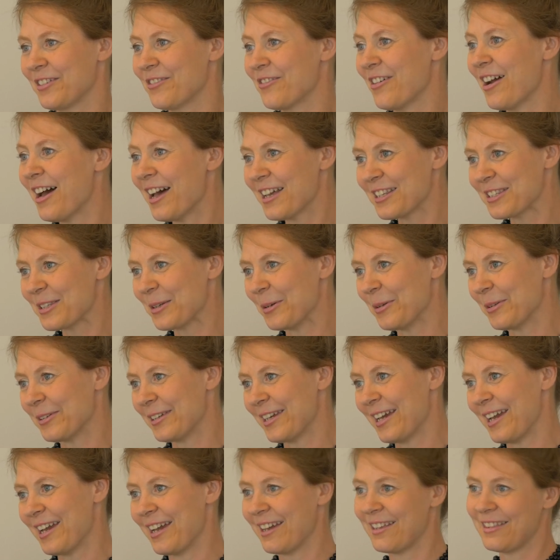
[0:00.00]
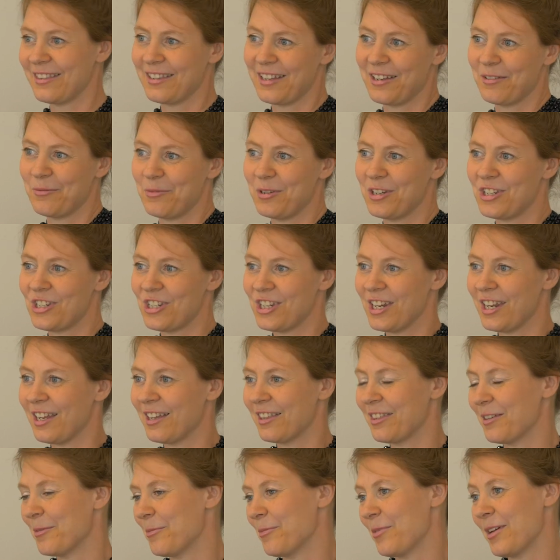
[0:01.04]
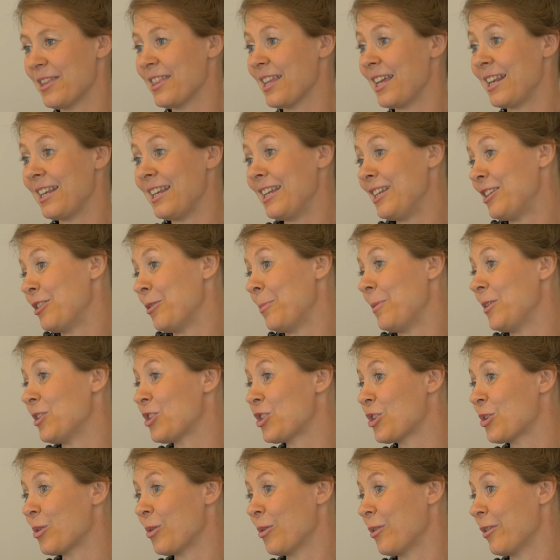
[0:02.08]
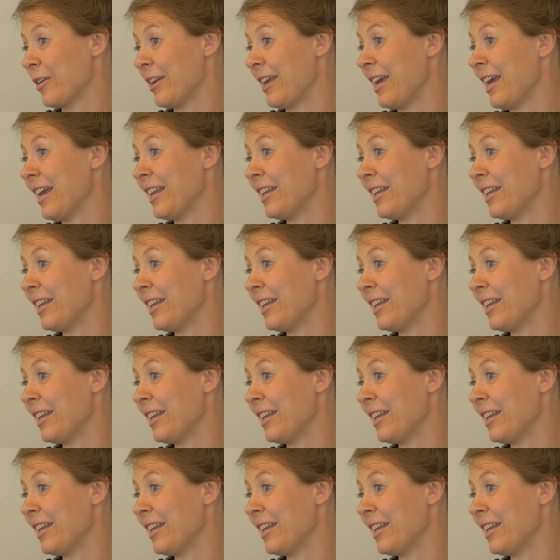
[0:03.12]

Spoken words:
the grass all day and then we shear them when they need to be shorn